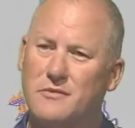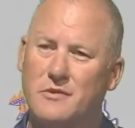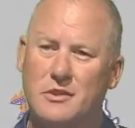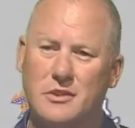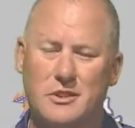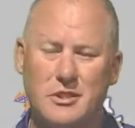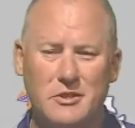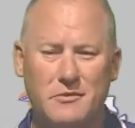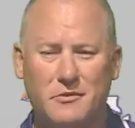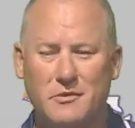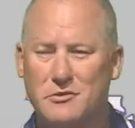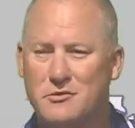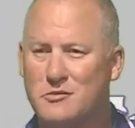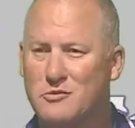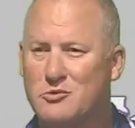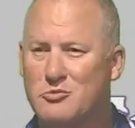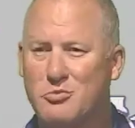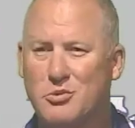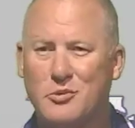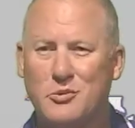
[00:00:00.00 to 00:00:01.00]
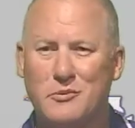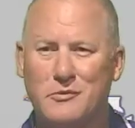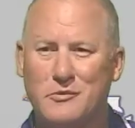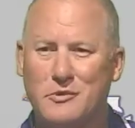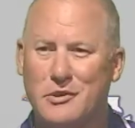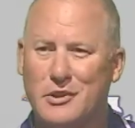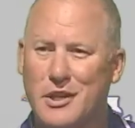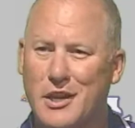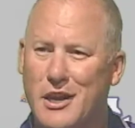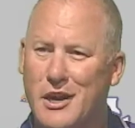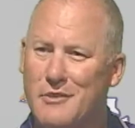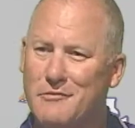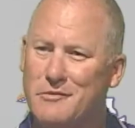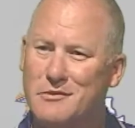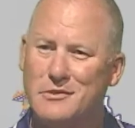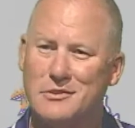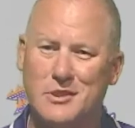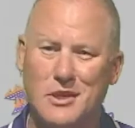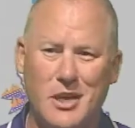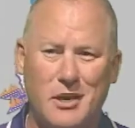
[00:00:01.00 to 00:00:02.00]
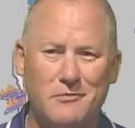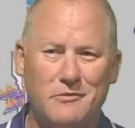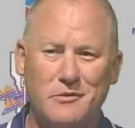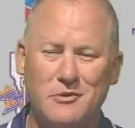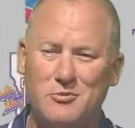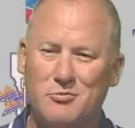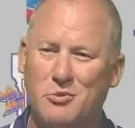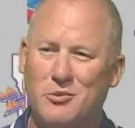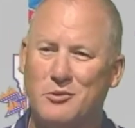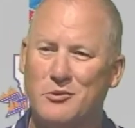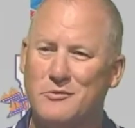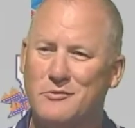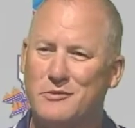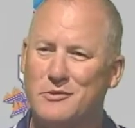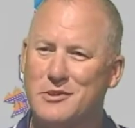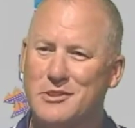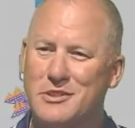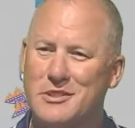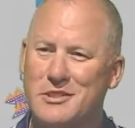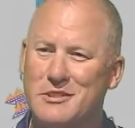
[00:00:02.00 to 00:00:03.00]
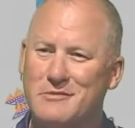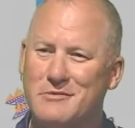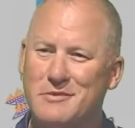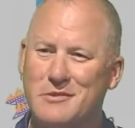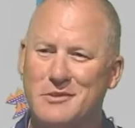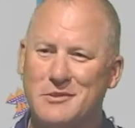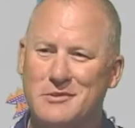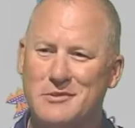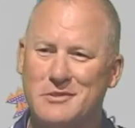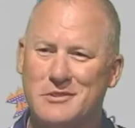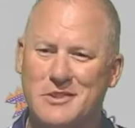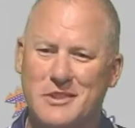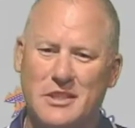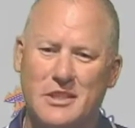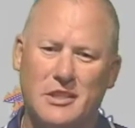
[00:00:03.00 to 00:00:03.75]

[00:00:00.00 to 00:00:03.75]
The defense was pulling for the offense pulling for the defense.